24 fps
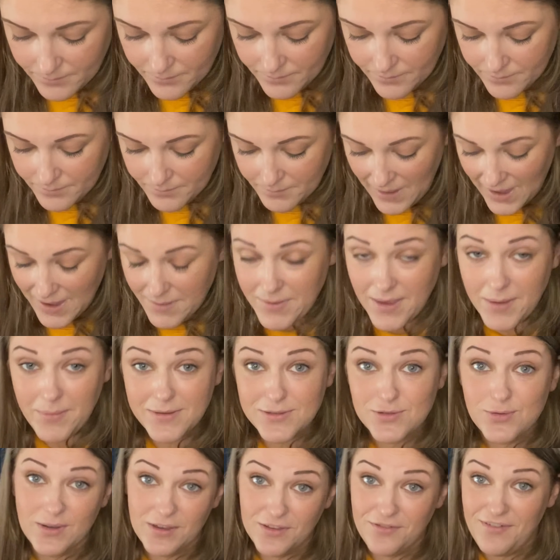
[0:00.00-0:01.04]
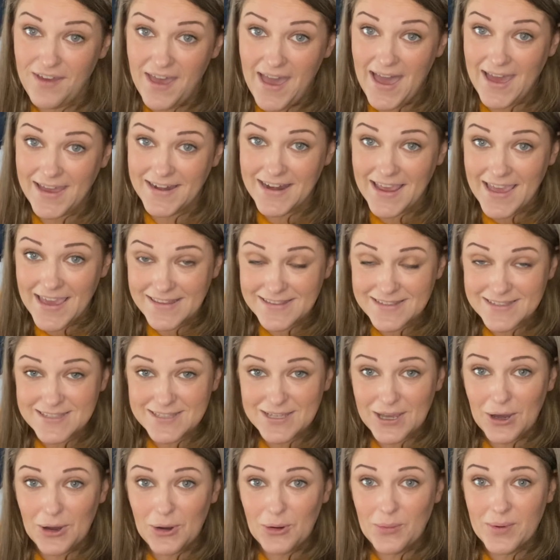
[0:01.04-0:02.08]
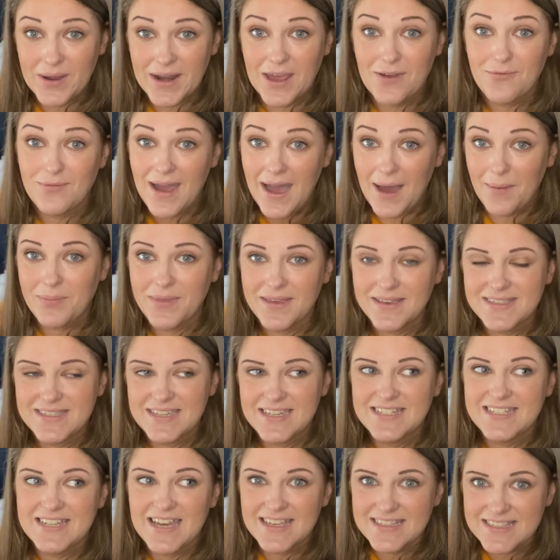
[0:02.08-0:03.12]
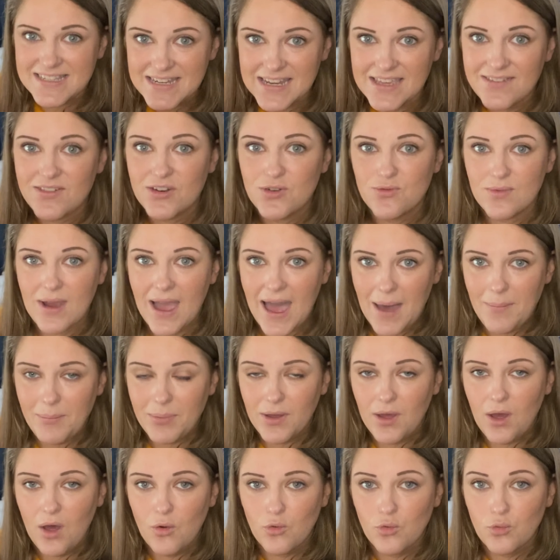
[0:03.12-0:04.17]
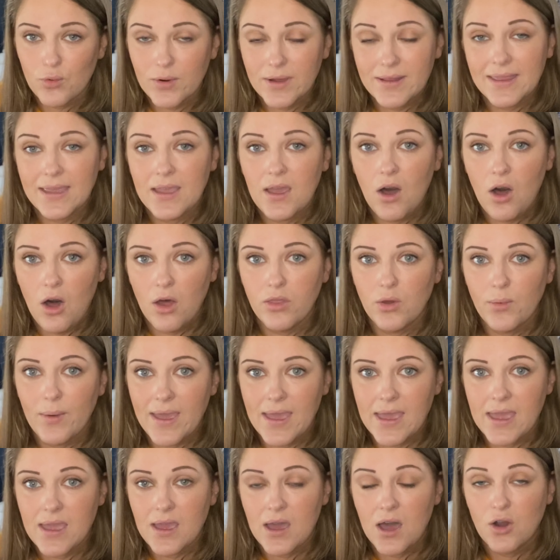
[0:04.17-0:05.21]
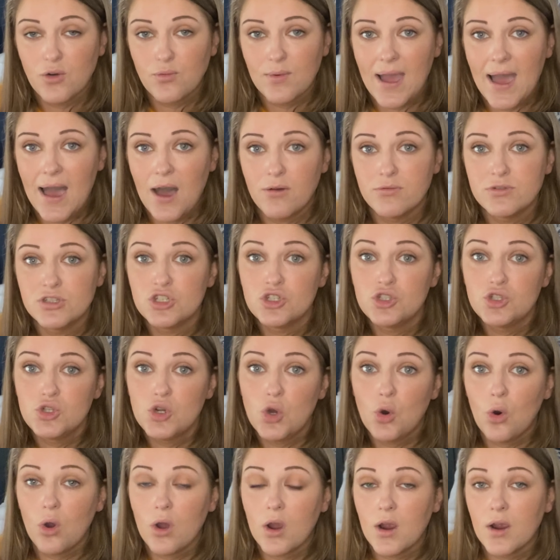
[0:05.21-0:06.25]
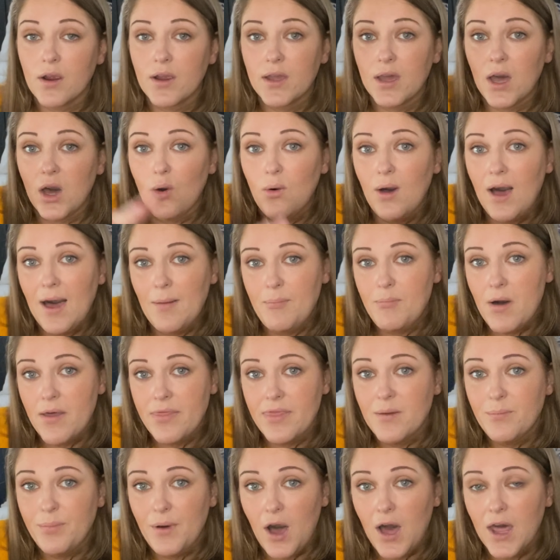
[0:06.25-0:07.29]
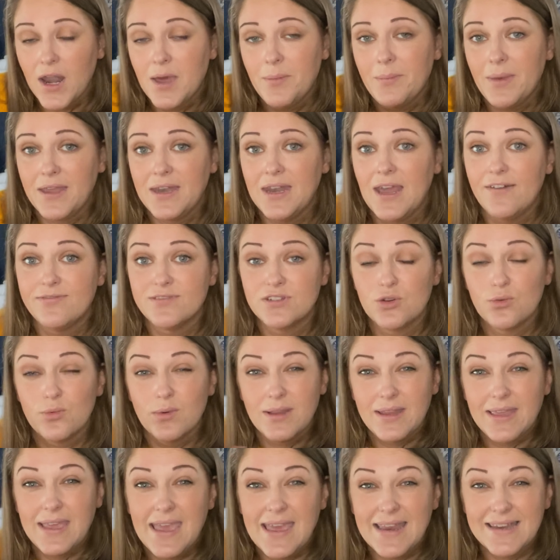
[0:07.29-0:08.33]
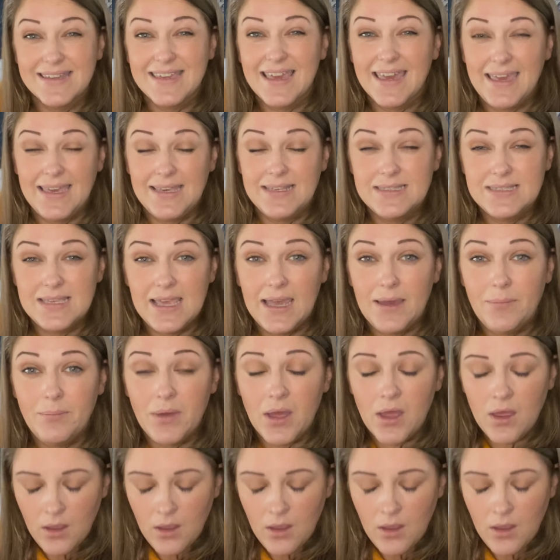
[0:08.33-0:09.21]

my baby's really fat, and so when I wrap this, it doesn't even wrap really all the way around, nor go up on the bottom enough to really encase him.